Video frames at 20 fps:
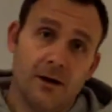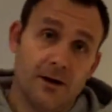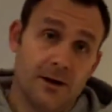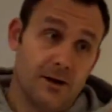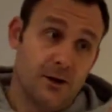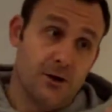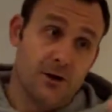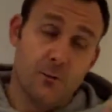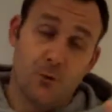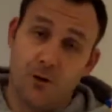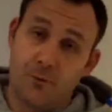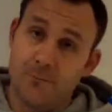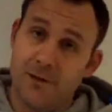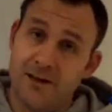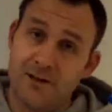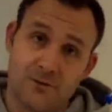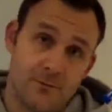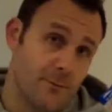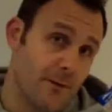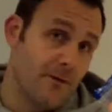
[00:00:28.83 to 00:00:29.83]
you want to
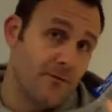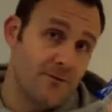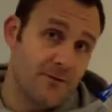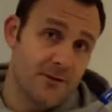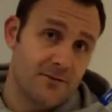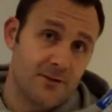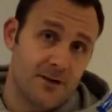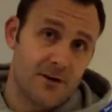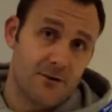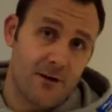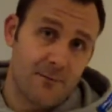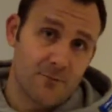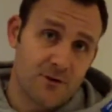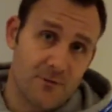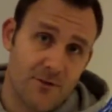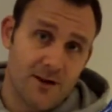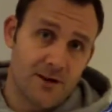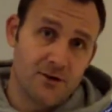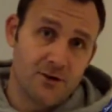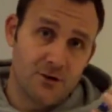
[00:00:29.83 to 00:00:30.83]
mix up about 50 grams
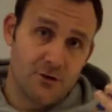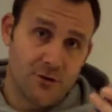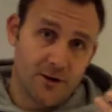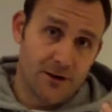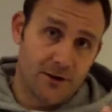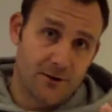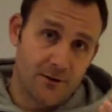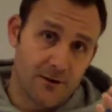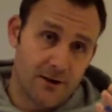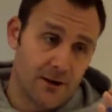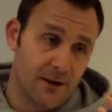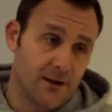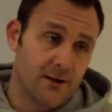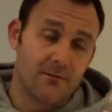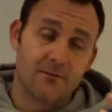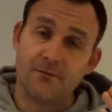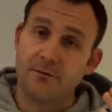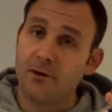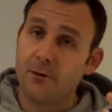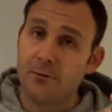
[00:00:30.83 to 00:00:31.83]
of energy drink
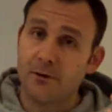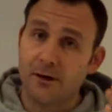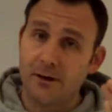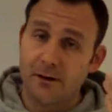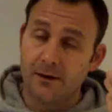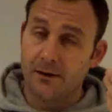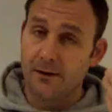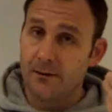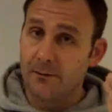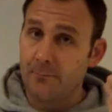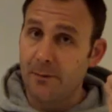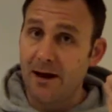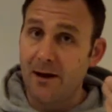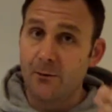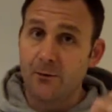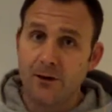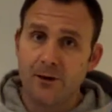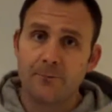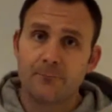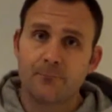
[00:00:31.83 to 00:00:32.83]

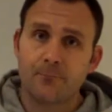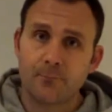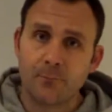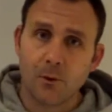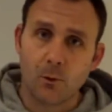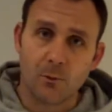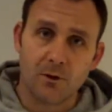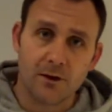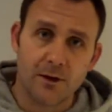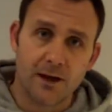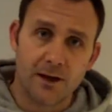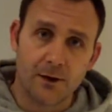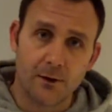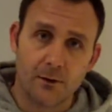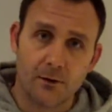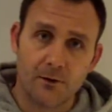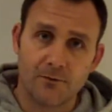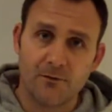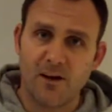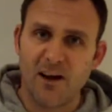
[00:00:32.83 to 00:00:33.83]
powder in
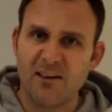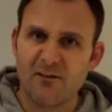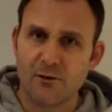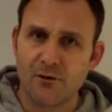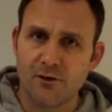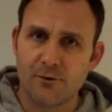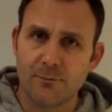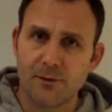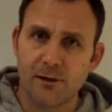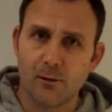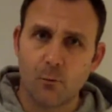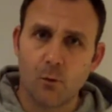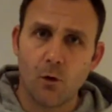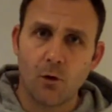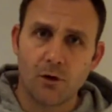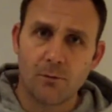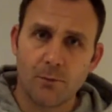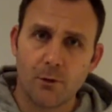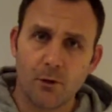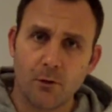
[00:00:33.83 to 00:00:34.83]
a 500ml
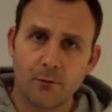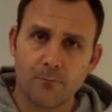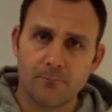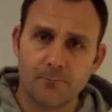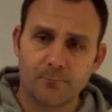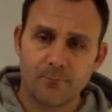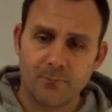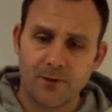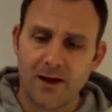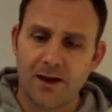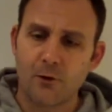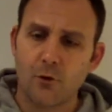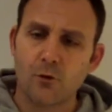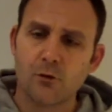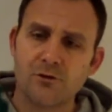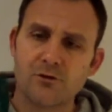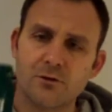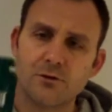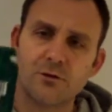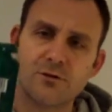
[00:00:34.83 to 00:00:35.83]
water bottle, and
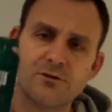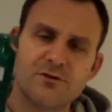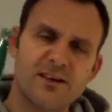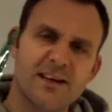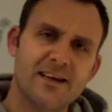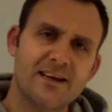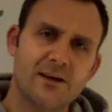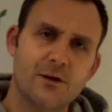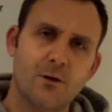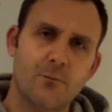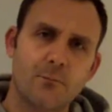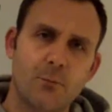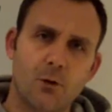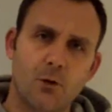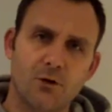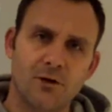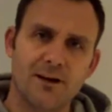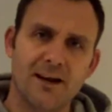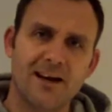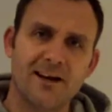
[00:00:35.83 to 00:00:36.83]
also taking on
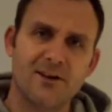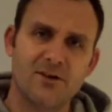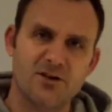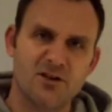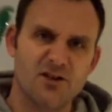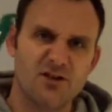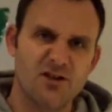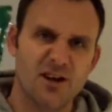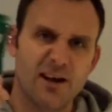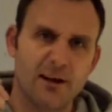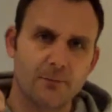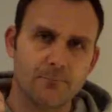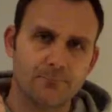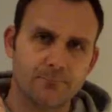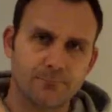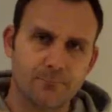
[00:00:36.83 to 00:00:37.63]
board an energy gel